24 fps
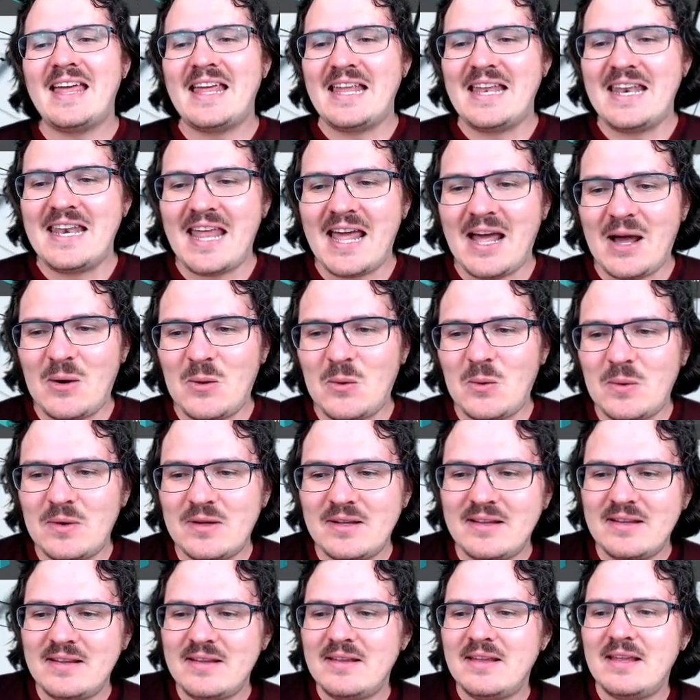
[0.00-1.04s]
Now,
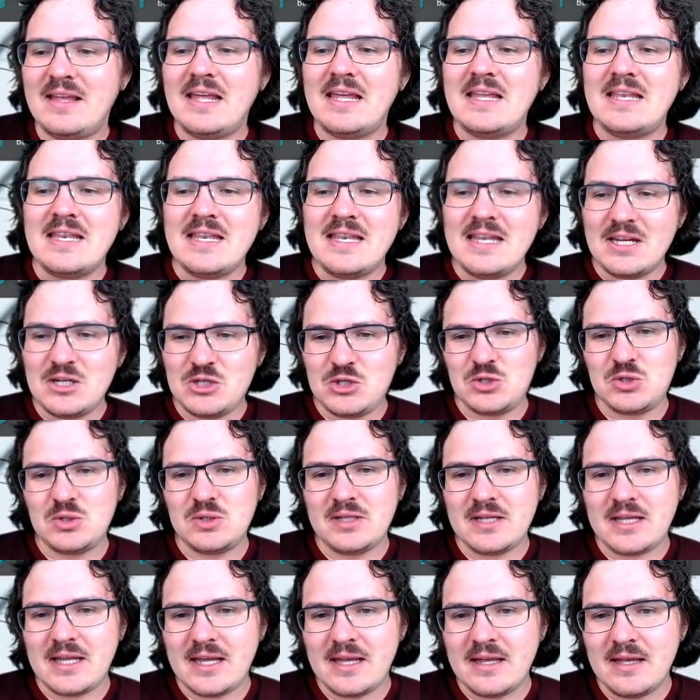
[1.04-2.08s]

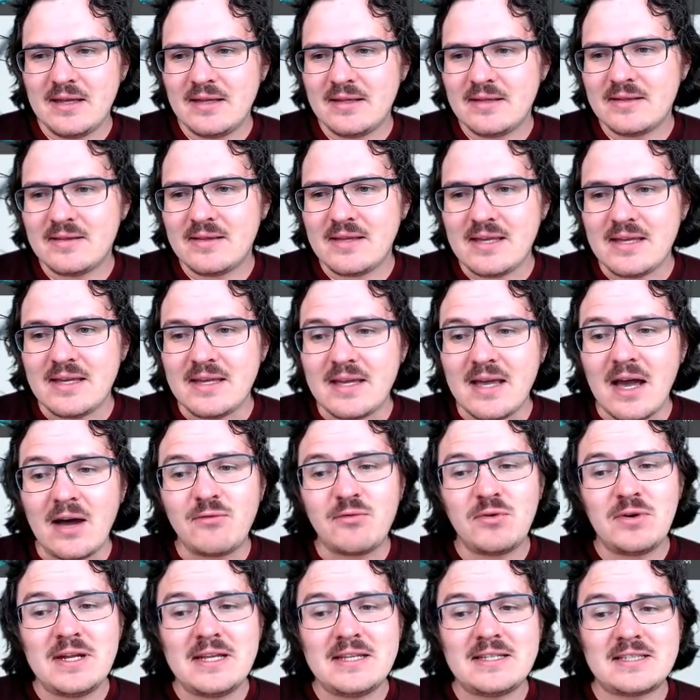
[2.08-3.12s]
initially, the
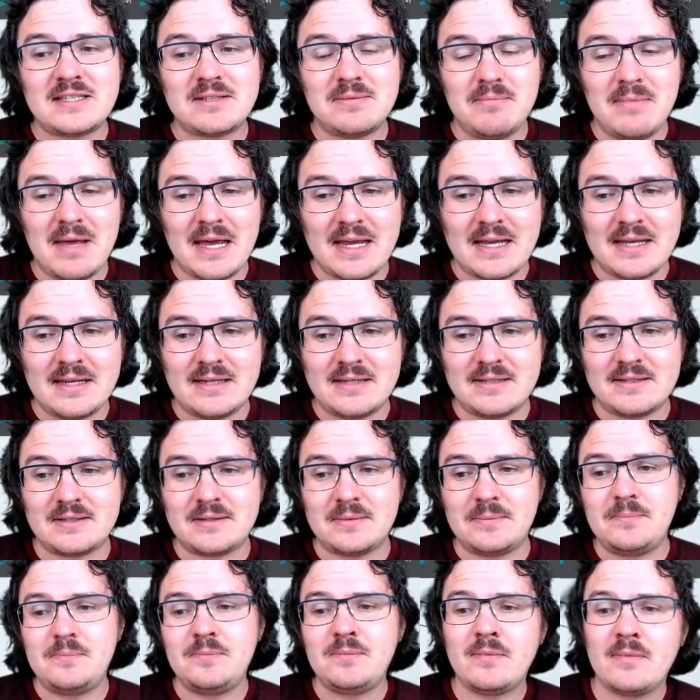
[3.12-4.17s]
governance
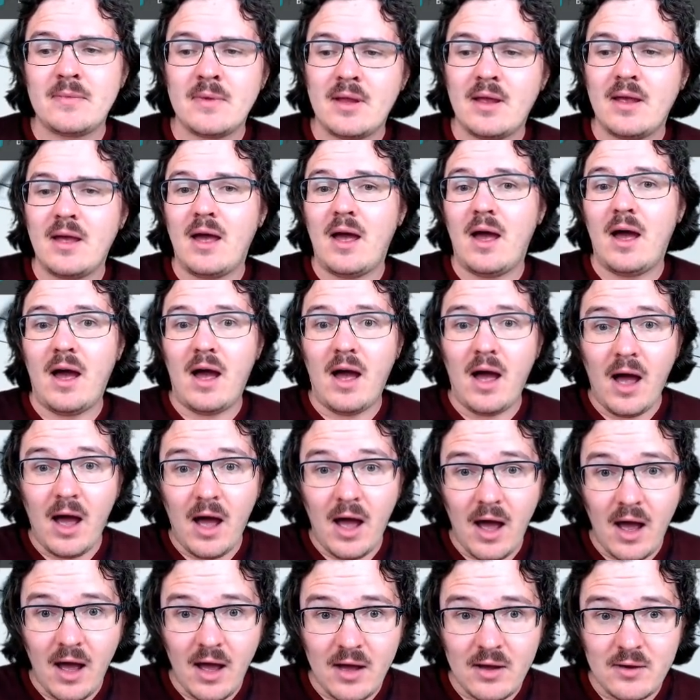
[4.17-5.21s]
mechanism
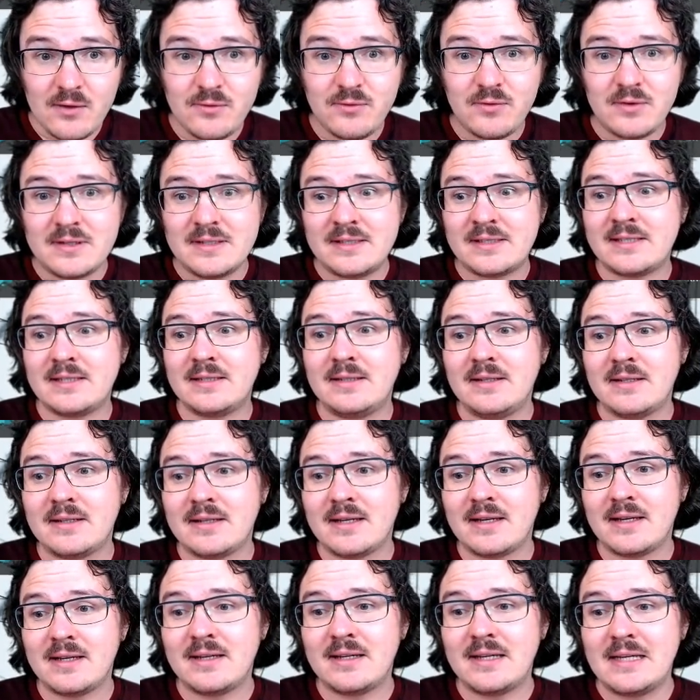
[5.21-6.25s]
of
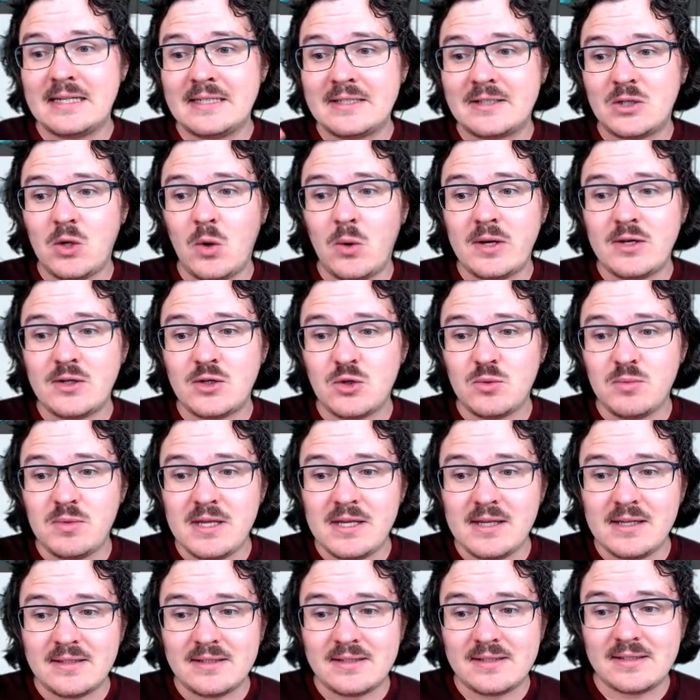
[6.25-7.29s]
Zilliqa is going to
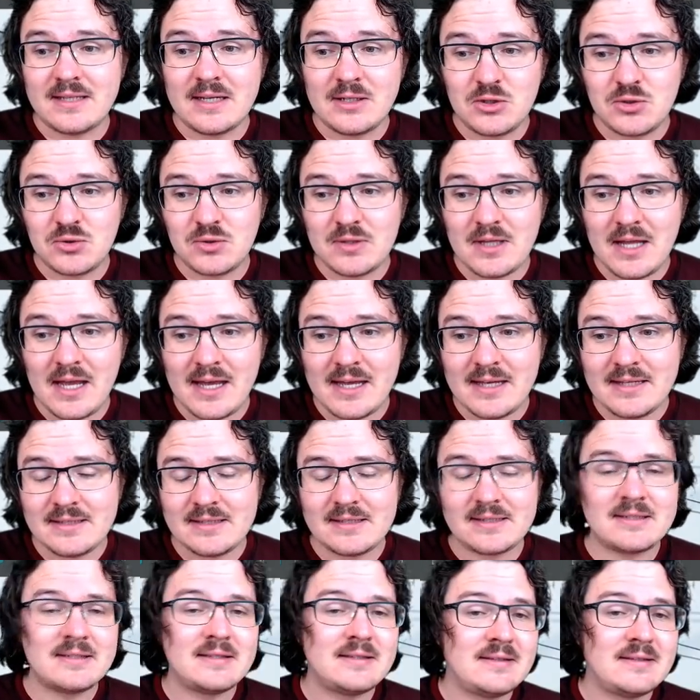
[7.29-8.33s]
be centralized.